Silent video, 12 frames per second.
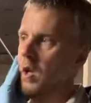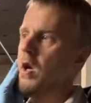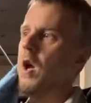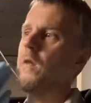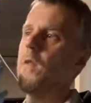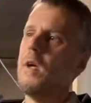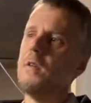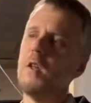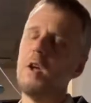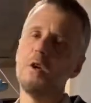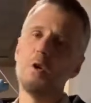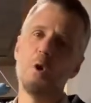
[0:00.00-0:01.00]
And then
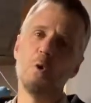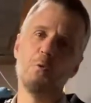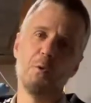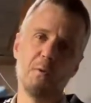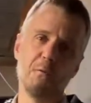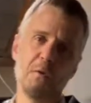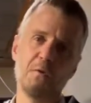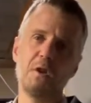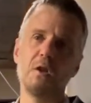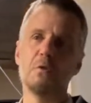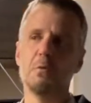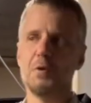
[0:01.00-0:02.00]
they go from a
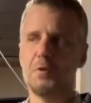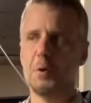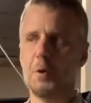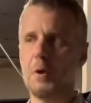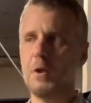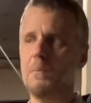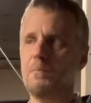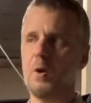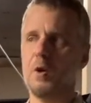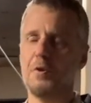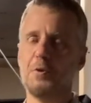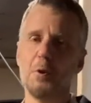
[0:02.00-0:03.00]
15 to a 30,
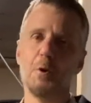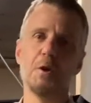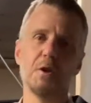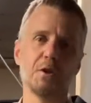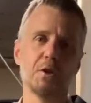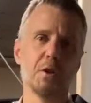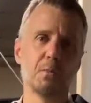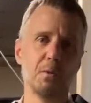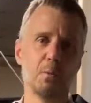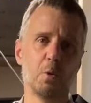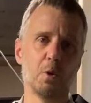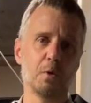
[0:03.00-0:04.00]
and a 30 is going to be
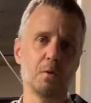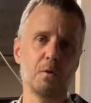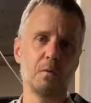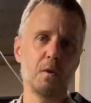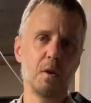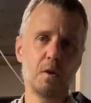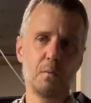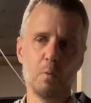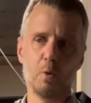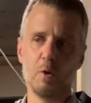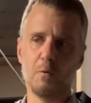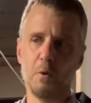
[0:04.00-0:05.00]
more
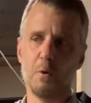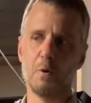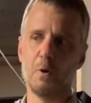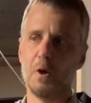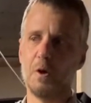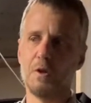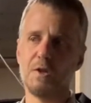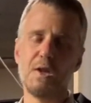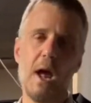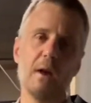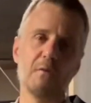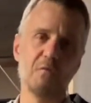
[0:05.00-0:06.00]
of your
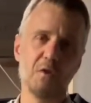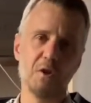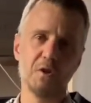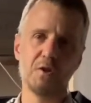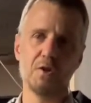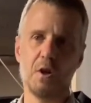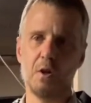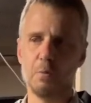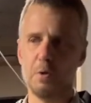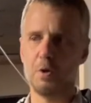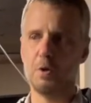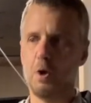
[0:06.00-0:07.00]
satin finish. It's got a little
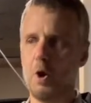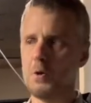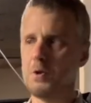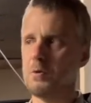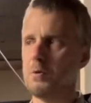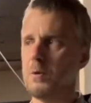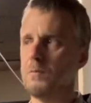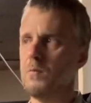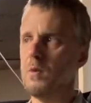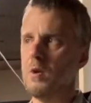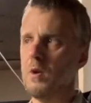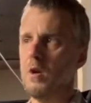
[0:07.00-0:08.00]
bit of gloss to it.
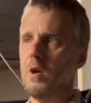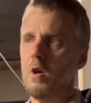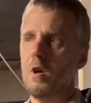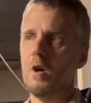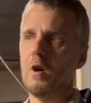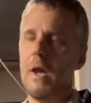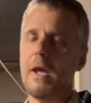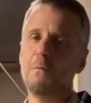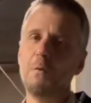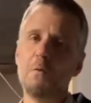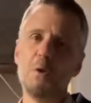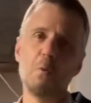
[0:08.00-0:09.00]

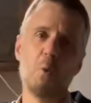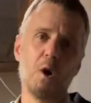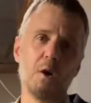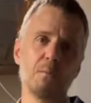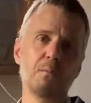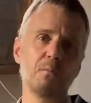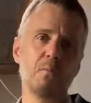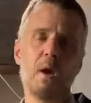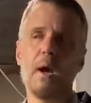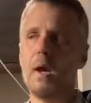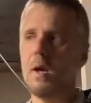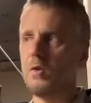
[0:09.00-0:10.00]
851
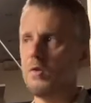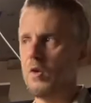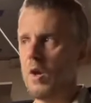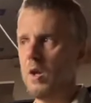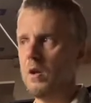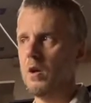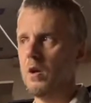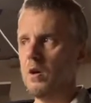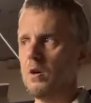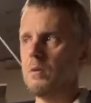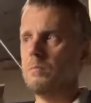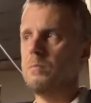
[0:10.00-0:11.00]
has
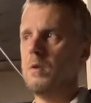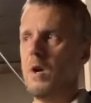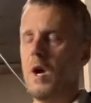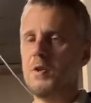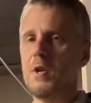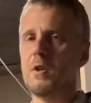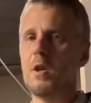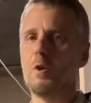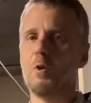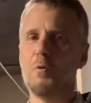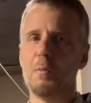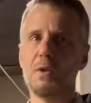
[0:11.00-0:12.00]
a, I think they
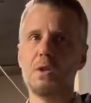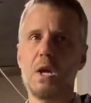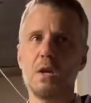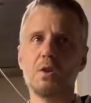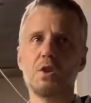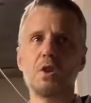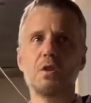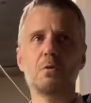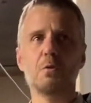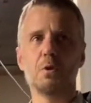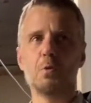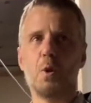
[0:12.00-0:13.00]
go from a 10 sheen
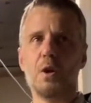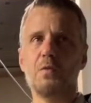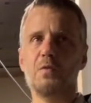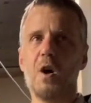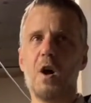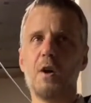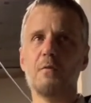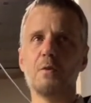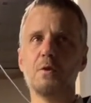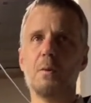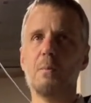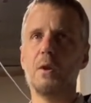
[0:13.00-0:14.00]
to a 25 or
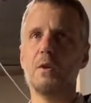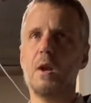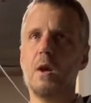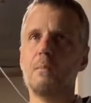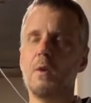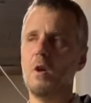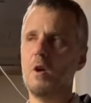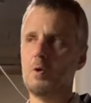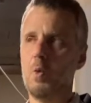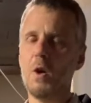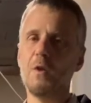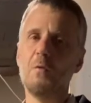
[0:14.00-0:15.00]
something like that.
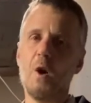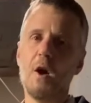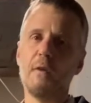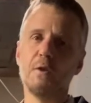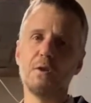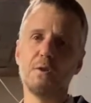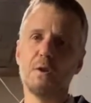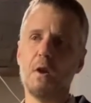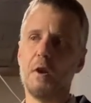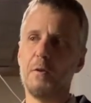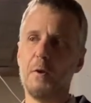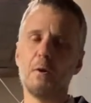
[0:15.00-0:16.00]
25 is
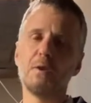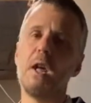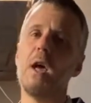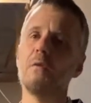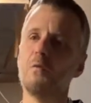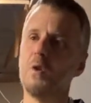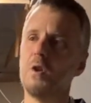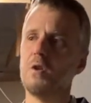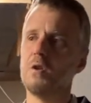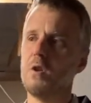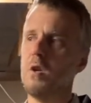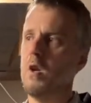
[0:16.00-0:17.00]
kind of their satin
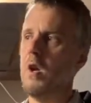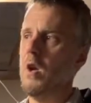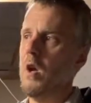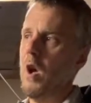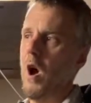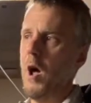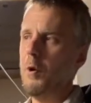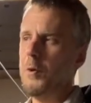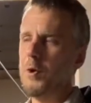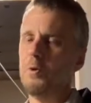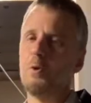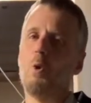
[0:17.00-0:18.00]
finish. I don't
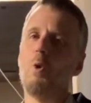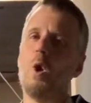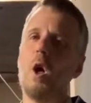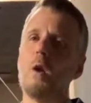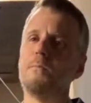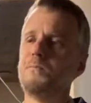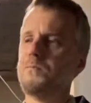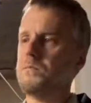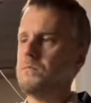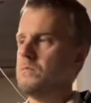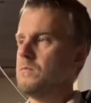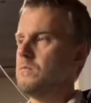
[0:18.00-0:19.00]
think there's a whole lot
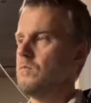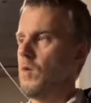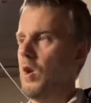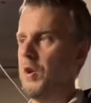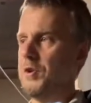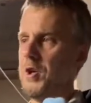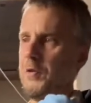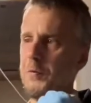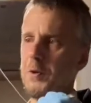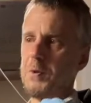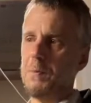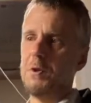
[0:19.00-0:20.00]
of
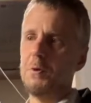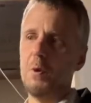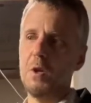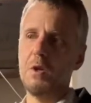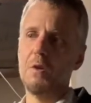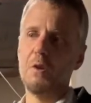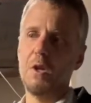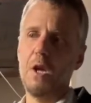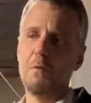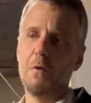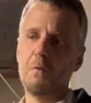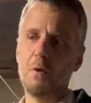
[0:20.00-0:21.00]
difference between the
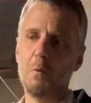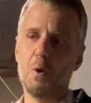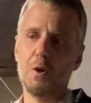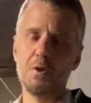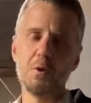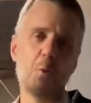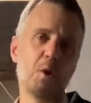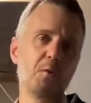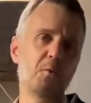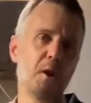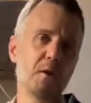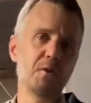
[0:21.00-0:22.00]
851's
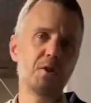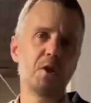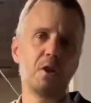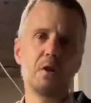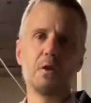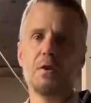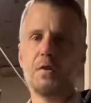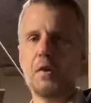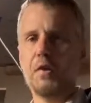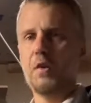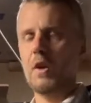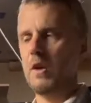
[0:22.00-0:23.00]
25 sheen and the
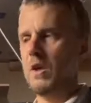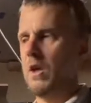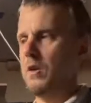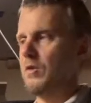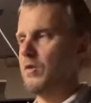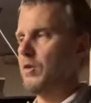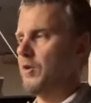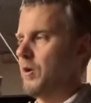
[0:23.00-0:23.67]
688's